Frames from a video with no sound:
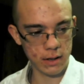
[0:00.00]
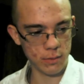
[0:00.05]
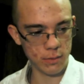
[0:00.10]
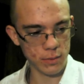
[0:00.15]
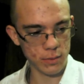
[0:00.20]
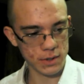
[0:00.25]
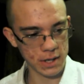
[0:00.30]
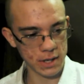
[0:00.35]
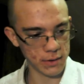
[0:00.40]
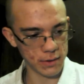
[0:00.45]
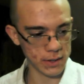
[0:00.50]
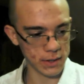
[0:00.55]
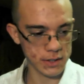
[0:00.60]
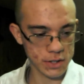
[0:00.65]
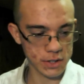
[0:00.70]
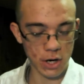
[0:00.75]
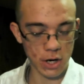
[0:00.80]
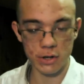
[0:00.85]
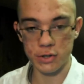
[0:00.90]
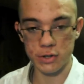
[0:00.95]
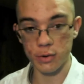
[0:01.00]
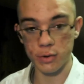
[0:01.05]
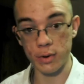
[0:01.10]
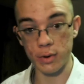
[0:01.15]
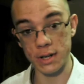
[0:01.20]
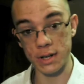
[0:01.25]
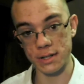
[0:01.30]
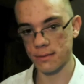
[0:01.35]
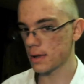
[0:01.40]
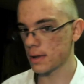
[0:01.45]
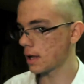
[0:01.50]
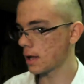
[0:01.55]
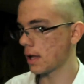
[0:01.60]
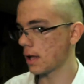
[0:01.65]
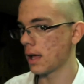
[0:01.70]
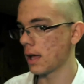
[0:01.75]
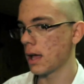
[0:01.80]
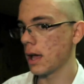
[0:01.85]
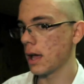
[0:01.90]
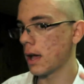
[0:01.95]
we're telling scar stories.
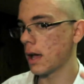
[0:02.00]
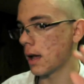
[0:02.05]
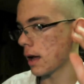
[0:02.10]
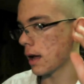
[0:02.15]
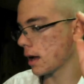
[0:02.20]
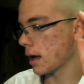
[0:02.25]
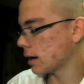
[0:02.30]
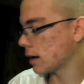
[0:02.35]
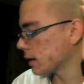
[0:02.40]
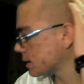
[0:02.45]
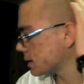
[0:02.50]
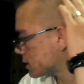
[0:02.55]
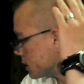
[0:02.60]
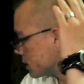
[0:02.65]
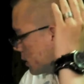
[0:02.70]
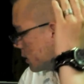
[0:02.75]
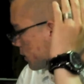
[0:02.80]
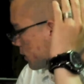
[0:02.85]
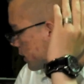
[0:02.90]
And let's see, where is